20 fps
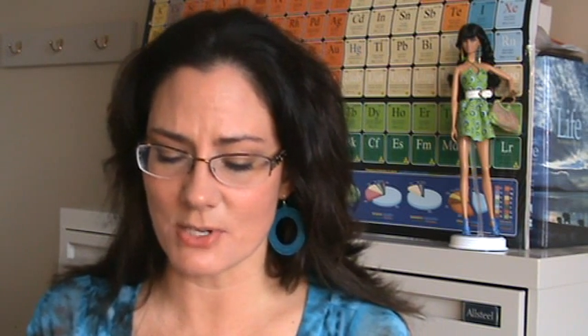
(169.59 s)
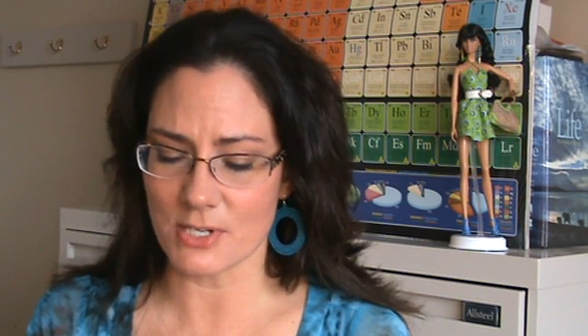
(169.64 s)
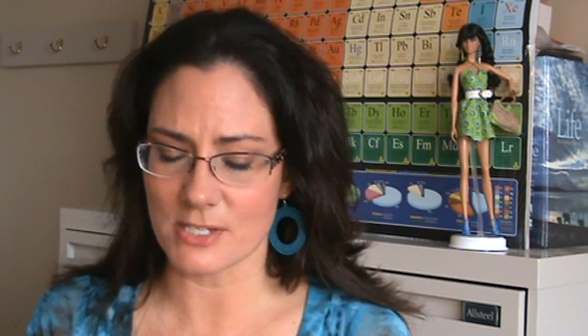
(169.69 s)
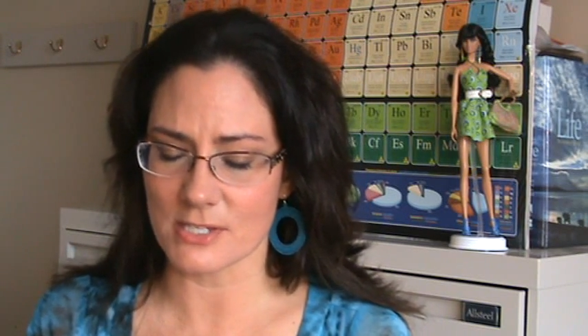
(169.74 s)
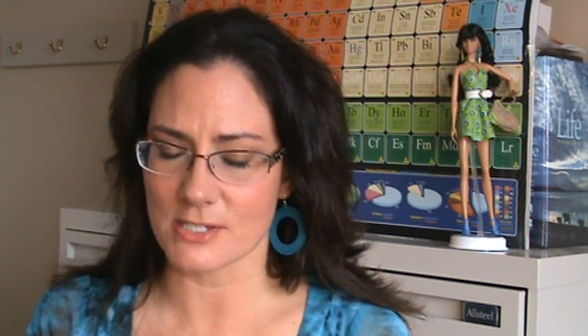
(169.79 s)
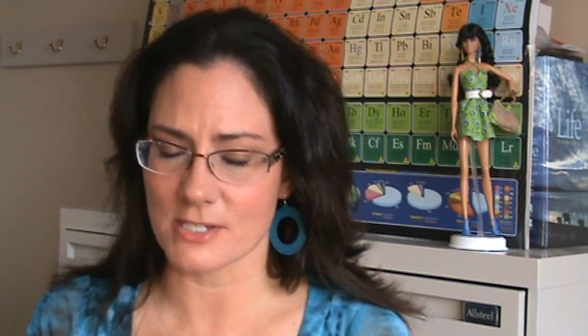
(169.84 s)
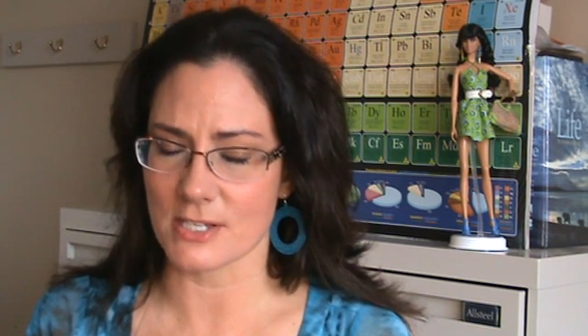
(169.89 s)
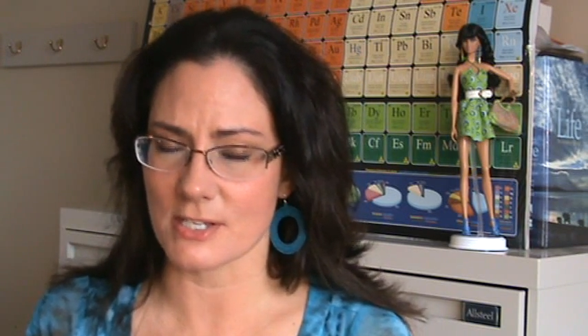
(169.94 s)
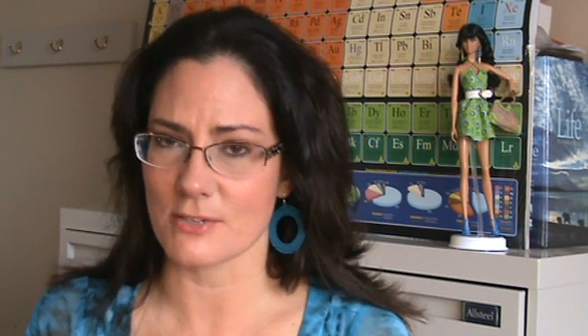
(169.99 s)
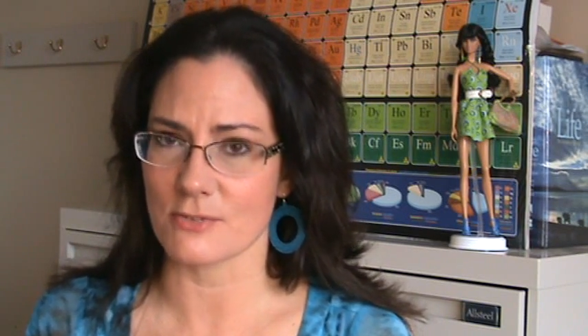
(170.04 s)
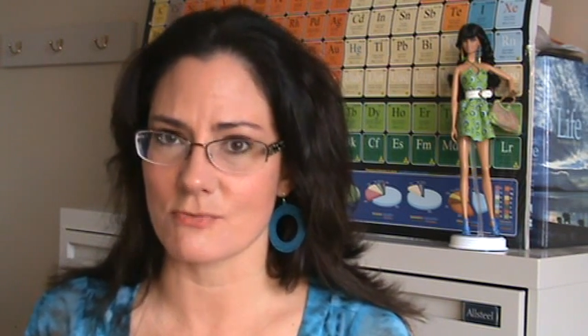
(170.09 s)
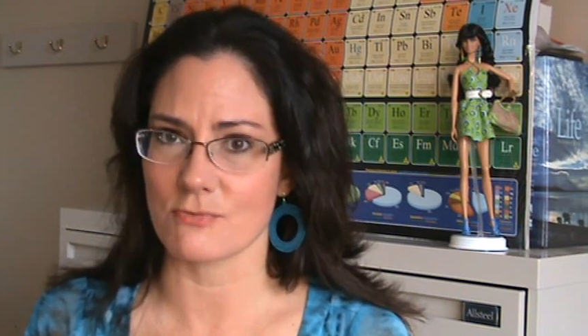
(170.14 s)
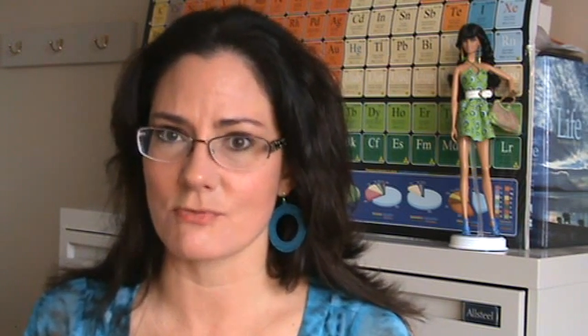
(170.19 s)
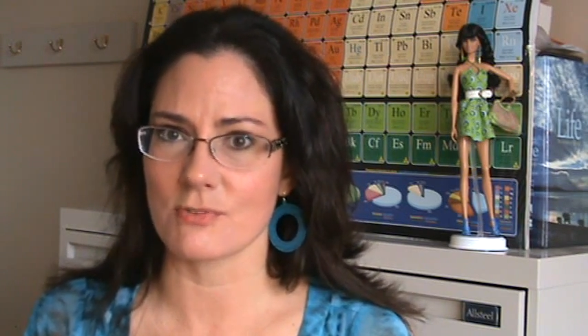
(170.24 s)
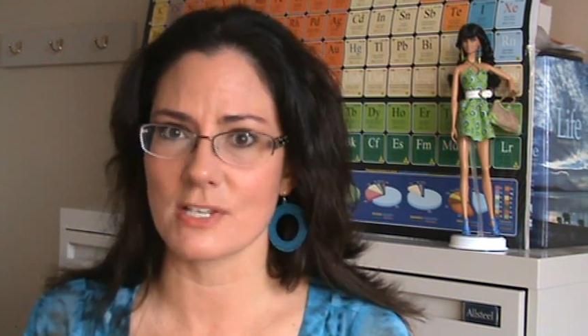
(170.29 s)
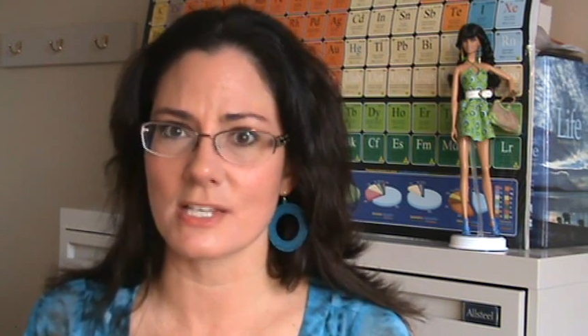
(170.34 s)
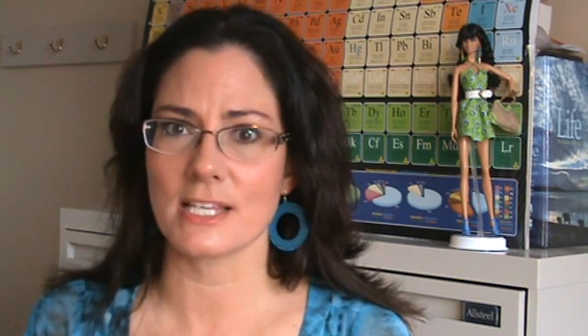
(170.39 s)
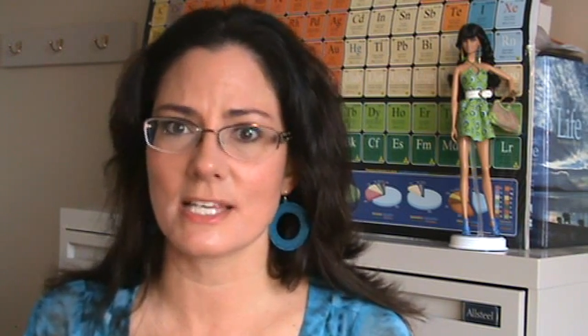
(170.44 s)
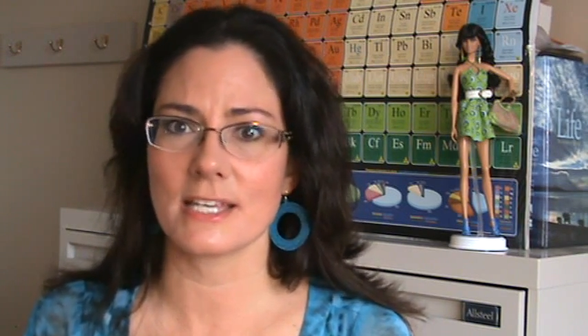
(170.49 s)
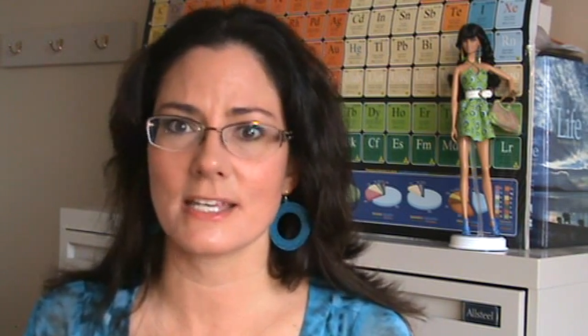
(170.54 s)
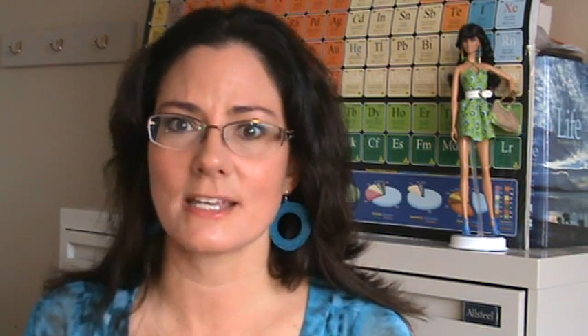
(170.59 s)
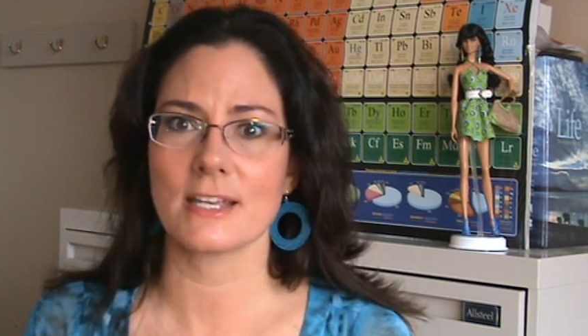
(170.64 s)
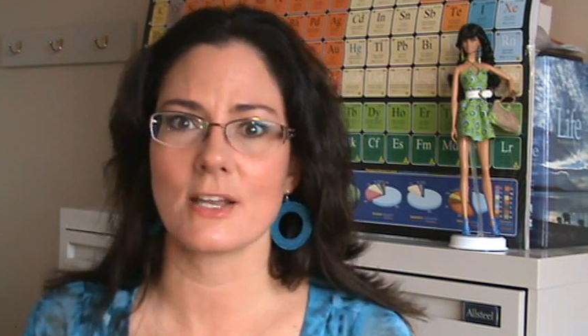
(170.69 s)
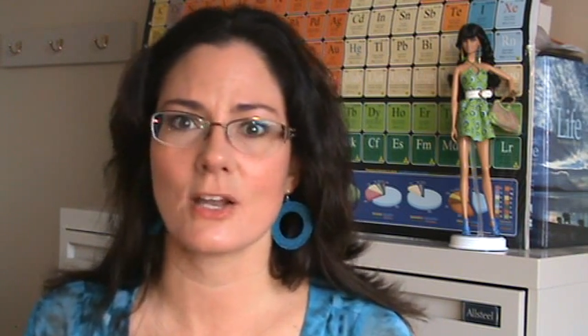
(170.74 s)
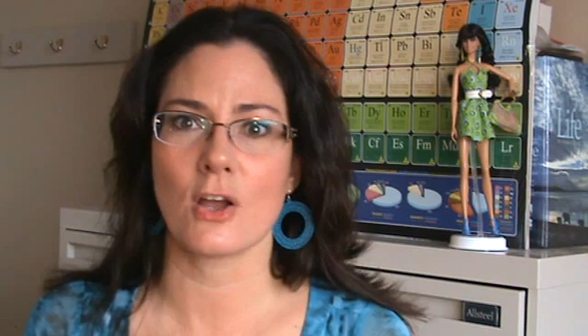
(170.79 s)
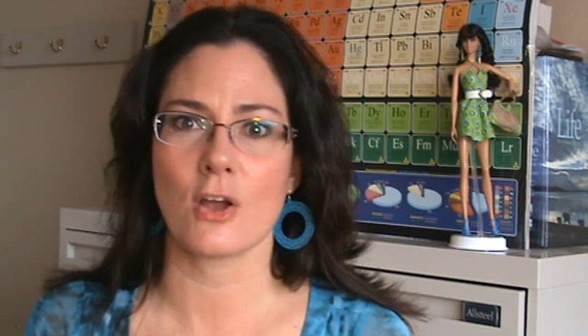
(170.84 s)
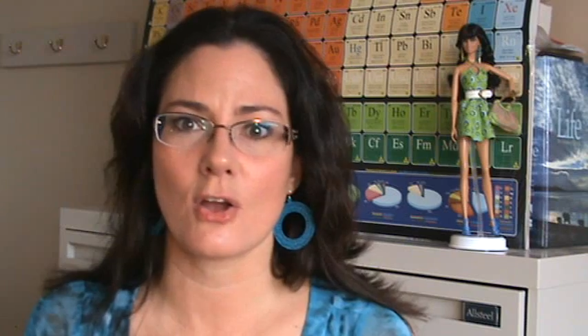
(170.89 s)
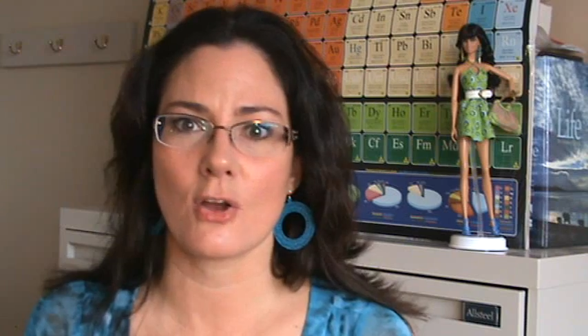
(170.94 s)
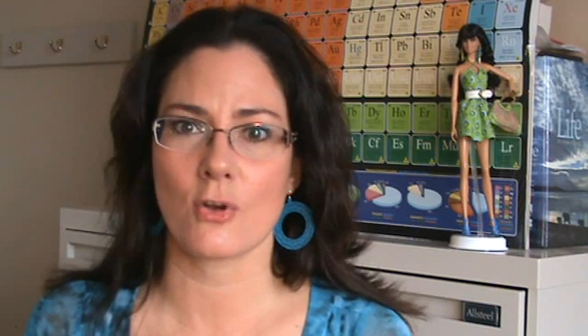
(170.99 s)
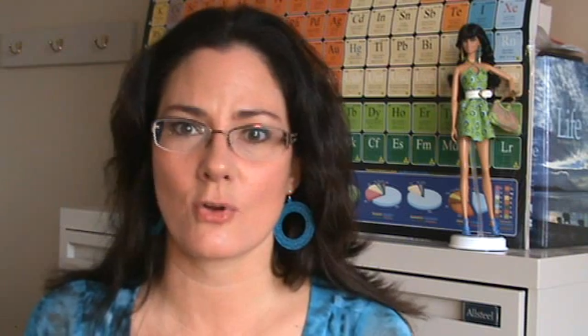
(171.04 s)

book is, is really